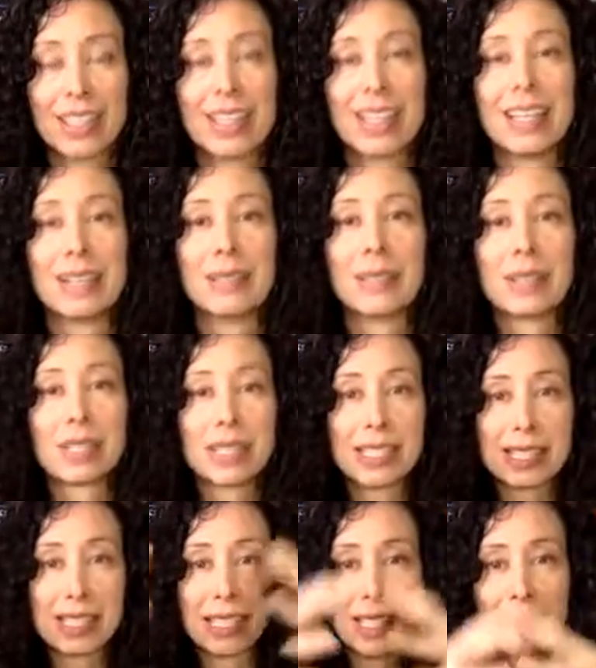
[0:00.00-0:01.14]
It brings
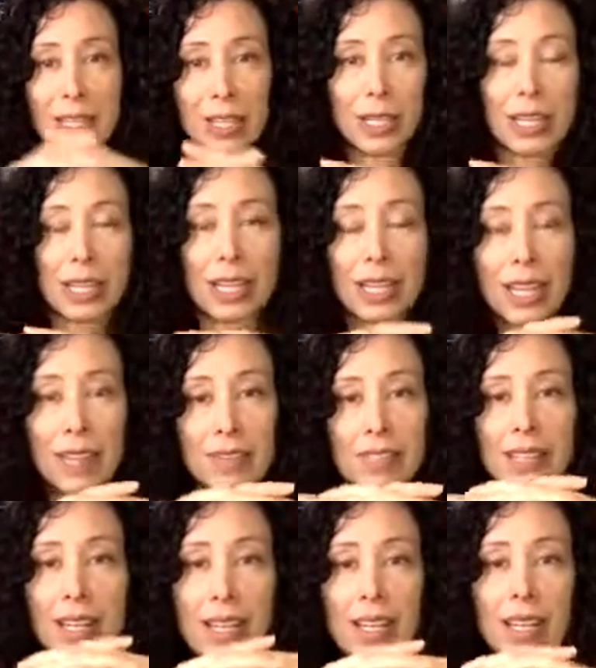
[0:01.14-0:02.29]
together the left
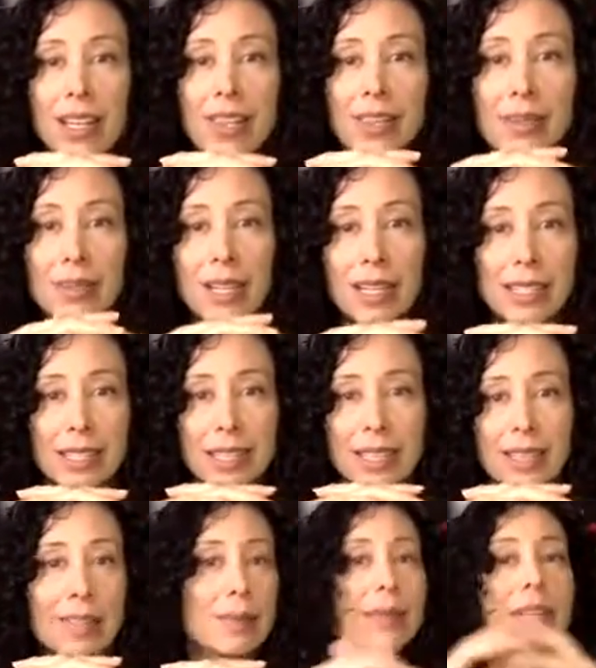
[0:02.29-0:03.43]
side and the right side
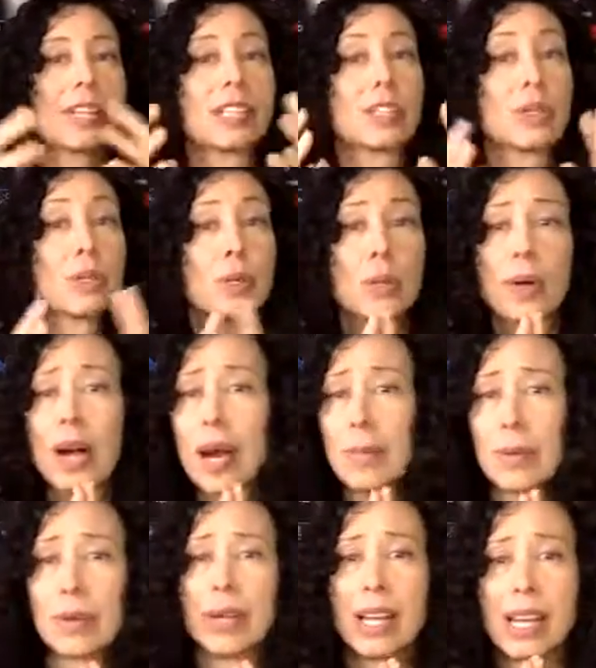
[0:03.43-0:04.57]
of the brain to
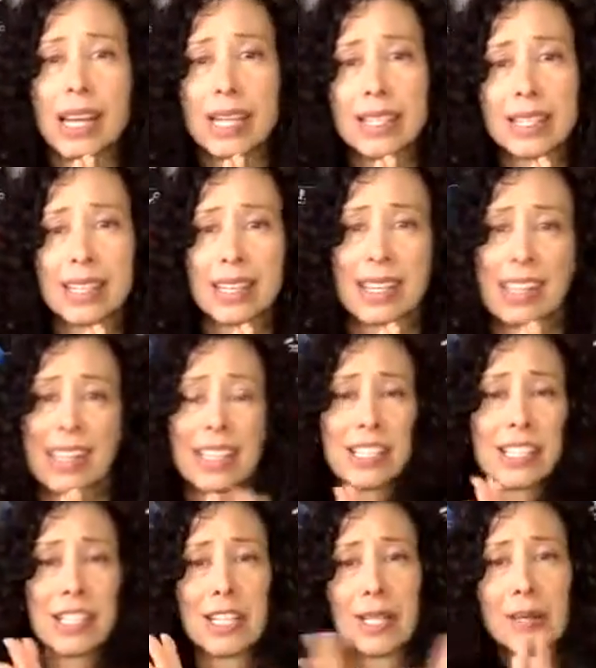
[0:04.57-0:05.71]
cooperate.
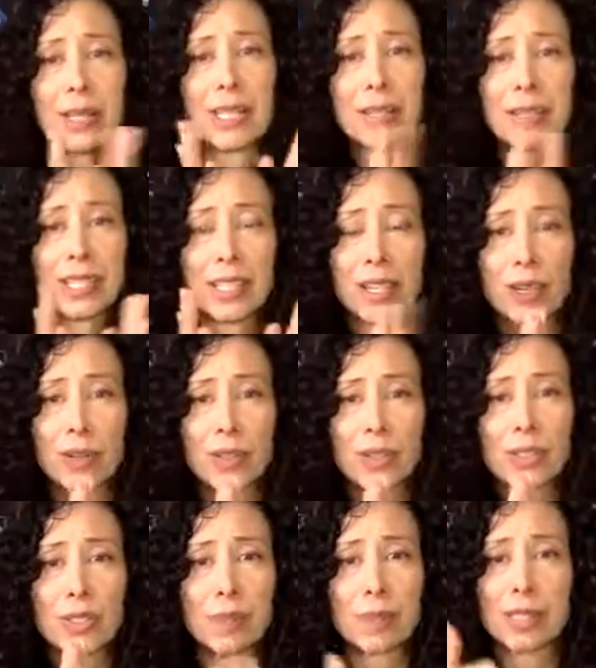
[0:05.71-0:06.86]
So here it goes,
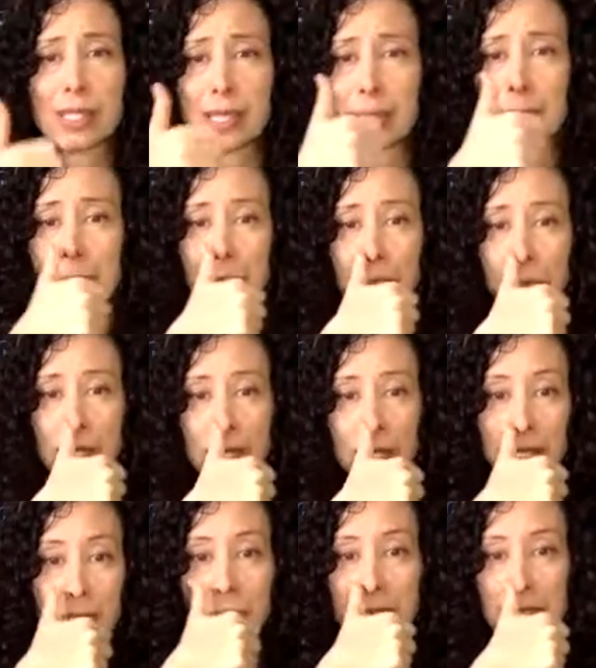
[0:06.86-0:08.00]
super simple. We are
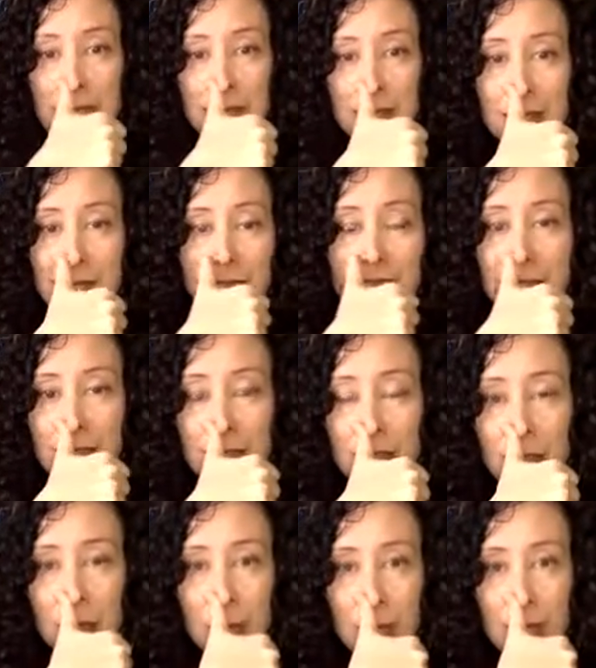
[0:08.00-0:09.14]
going to
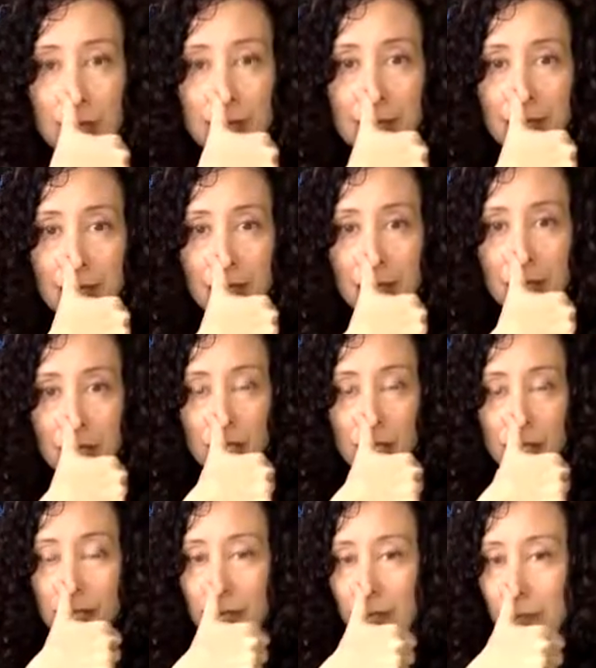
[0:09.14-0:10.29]
cover one
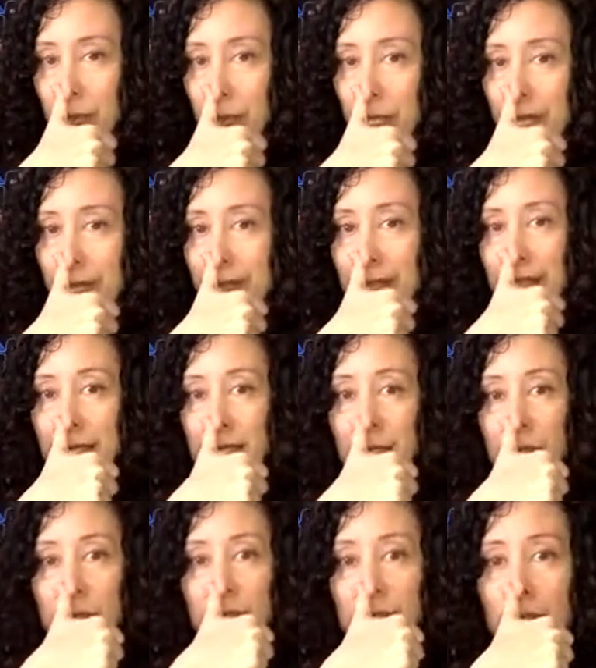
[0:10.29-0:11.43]
nostril, breathe in
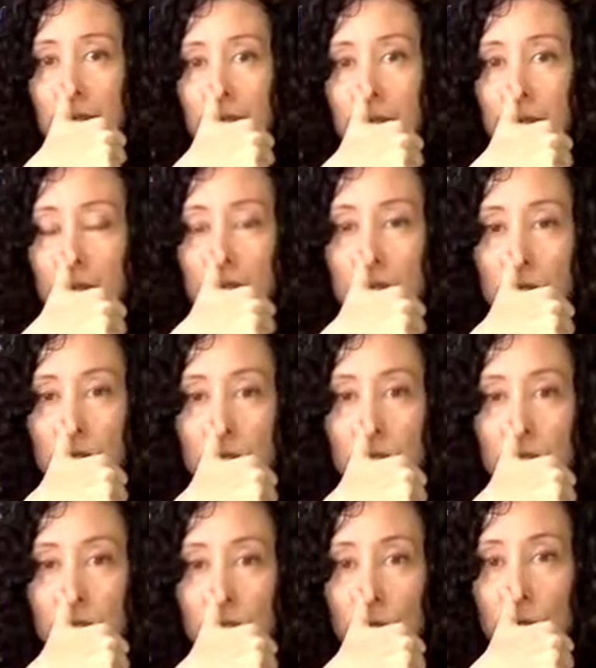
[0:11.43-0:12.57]
through the other nostril
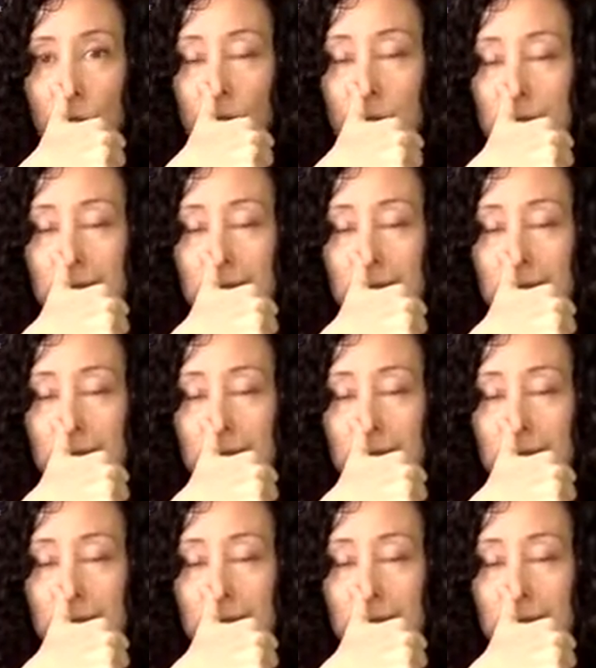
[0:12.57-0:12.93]
for four.